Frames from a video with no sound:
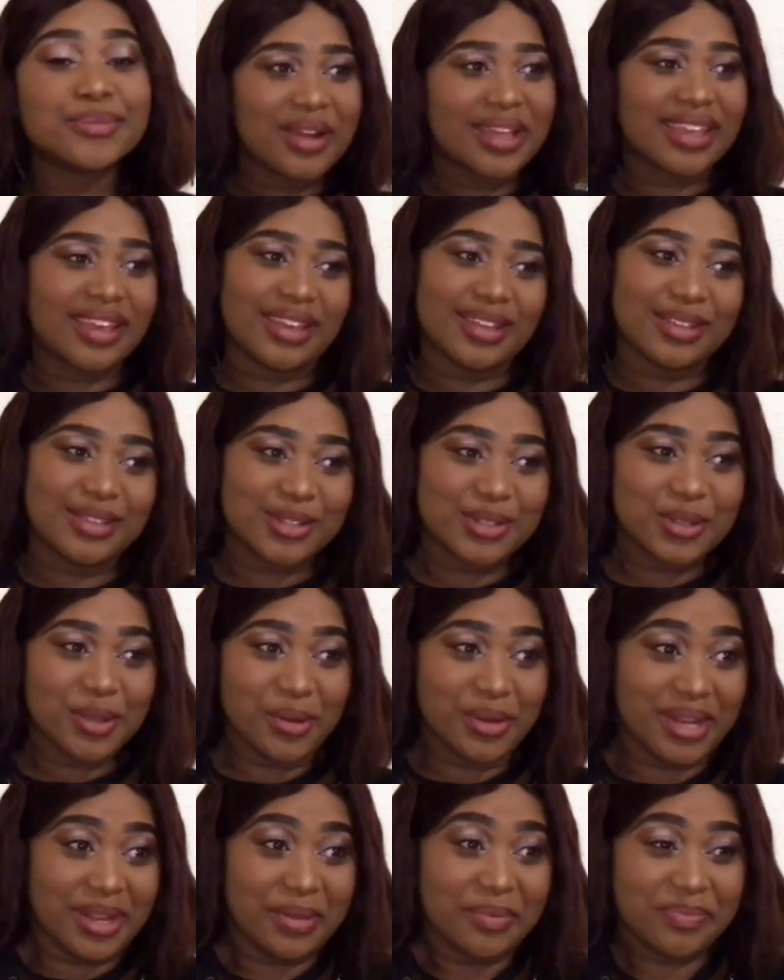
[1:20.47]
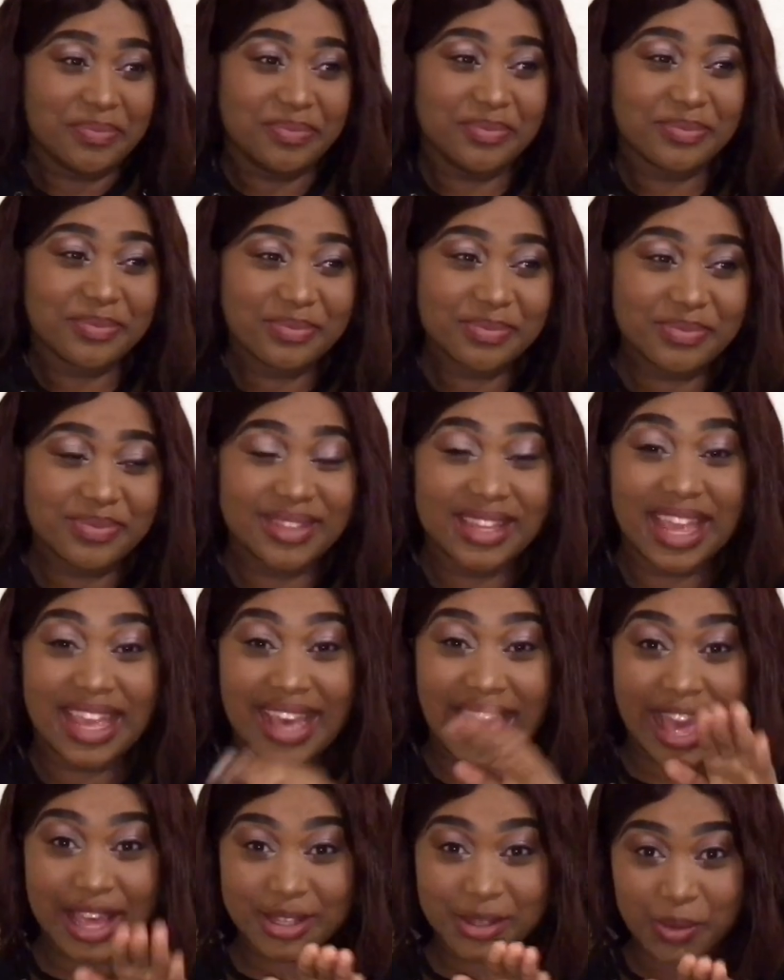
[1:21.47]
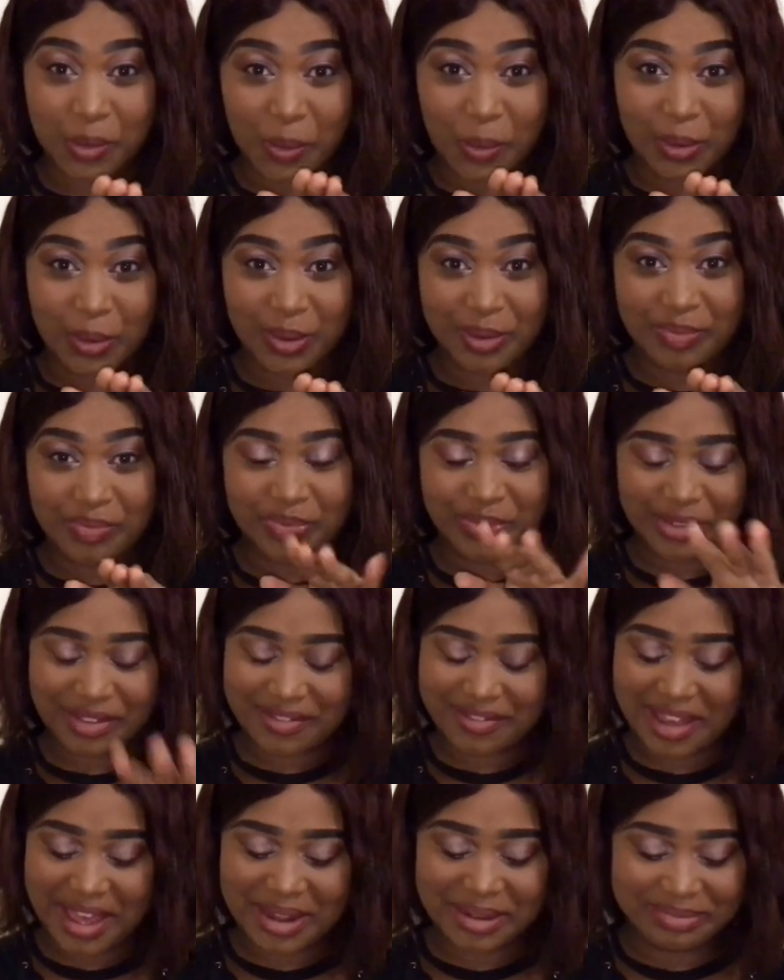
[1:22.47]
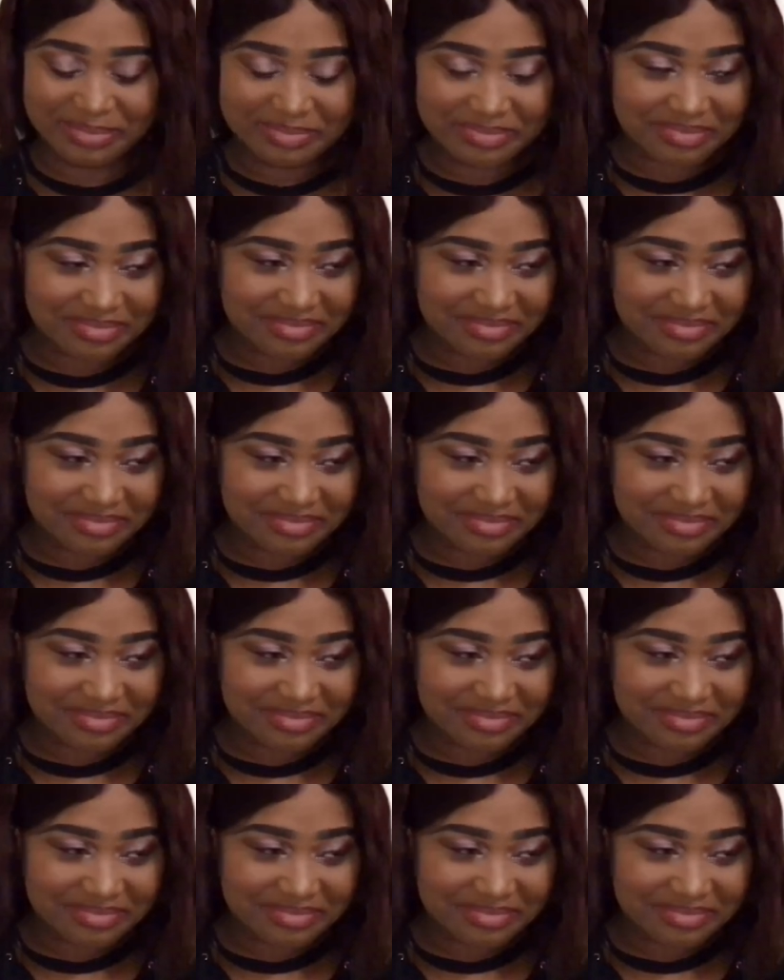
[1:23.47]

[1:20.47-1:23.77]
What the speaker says: Okay, so, I'm a high school fan.